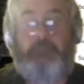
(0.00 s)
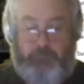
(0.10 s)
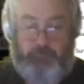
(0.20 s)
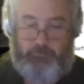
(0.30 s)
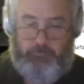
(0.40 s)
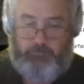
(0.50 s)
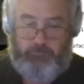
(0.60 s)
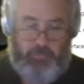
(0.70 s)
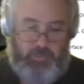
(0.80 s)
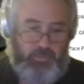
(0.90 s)
which
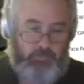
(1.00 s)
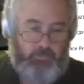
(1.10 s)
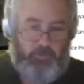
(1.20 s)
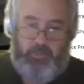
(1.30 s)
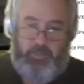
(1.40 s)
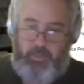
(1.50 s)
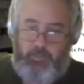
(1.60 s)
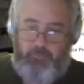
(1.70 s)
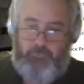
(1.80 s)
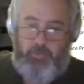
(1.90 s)
doesn't look like it came up
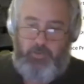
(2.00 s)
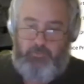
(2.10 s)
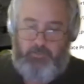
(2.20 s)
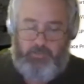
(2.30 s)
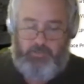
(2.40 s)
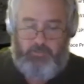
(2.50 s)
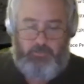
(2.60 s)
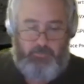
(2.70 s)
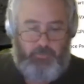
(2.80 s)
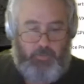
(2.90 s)
for whatever reason.
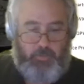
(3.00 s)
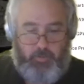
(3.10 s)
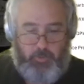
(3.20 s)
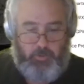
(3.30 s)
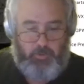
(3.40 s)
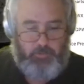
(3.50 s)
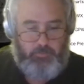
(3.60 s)
Maybe I broke it.